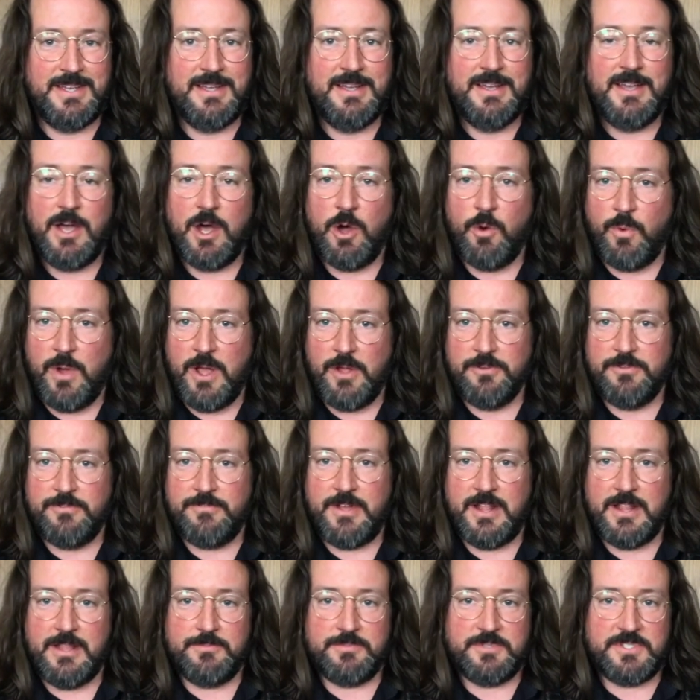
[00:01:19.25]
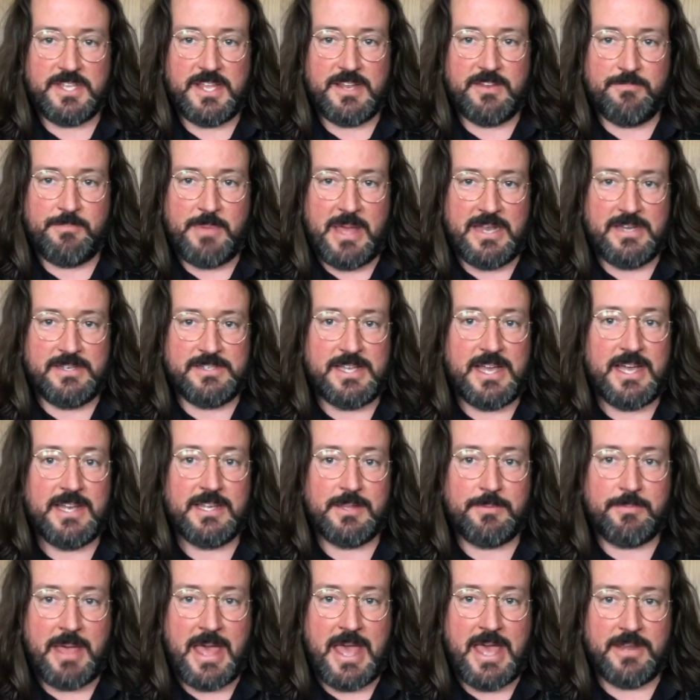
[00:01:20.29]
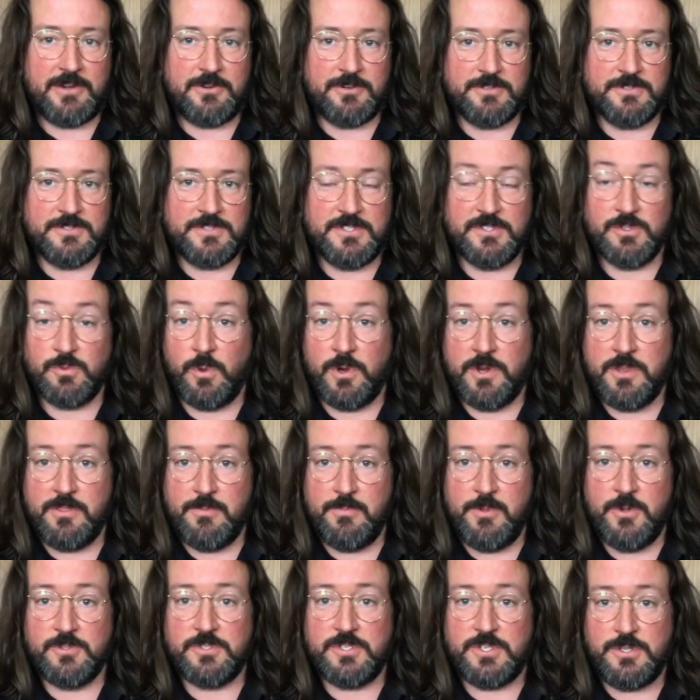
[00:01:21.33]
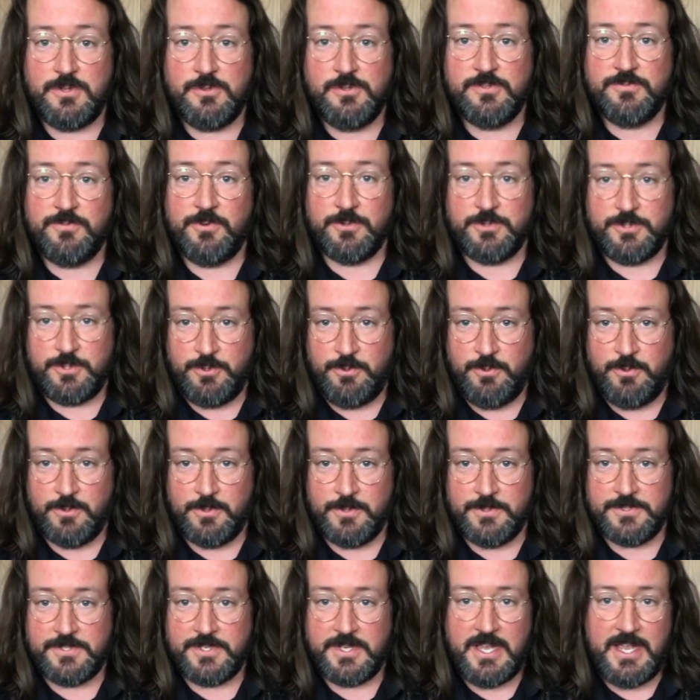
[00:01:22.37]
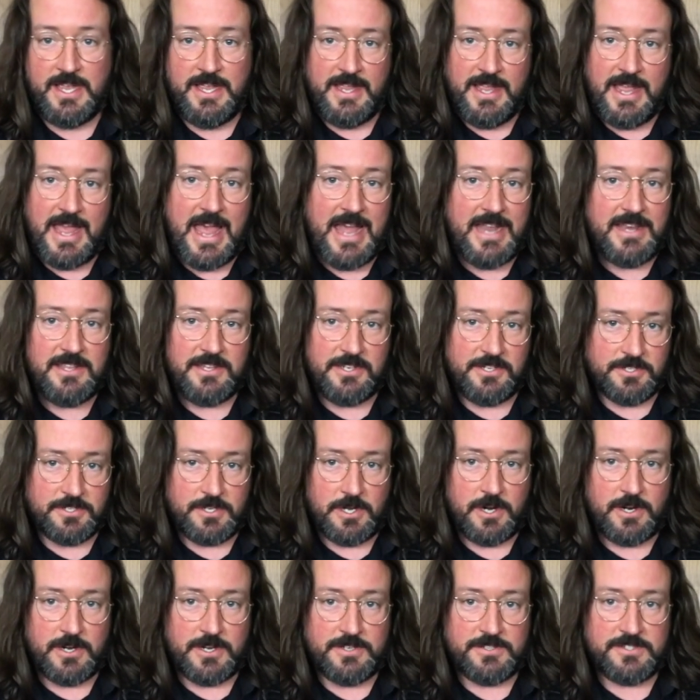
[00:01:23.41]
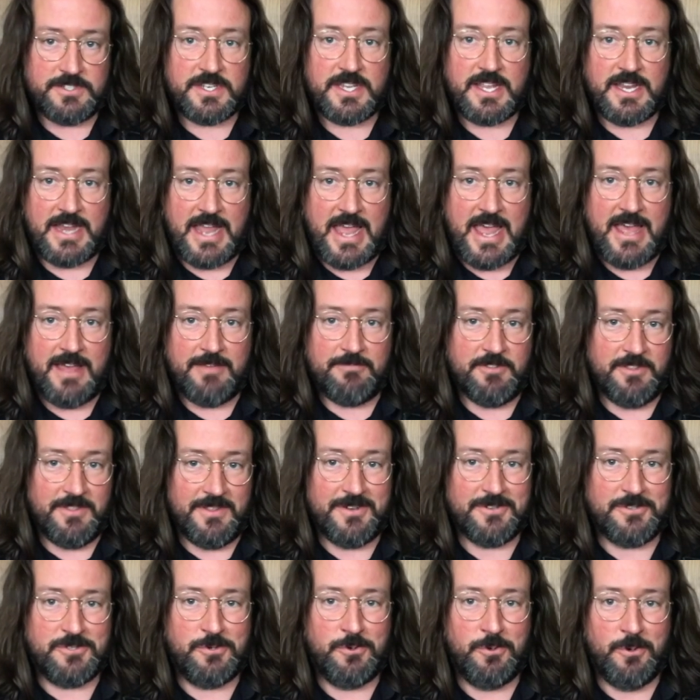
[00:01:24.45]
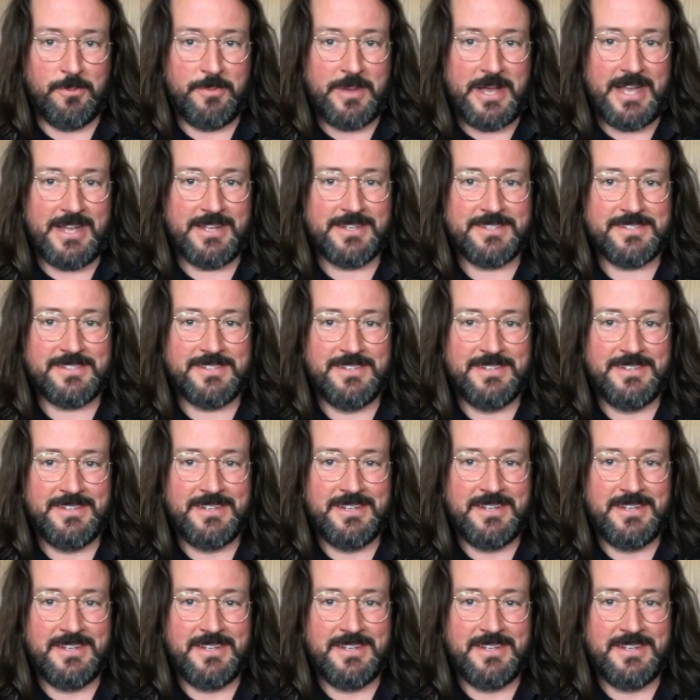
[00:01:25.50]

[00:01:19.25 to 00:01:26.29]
A well-developed set of pentatonic patterns is one of the most useful tools any guitarist can have in their toolbox.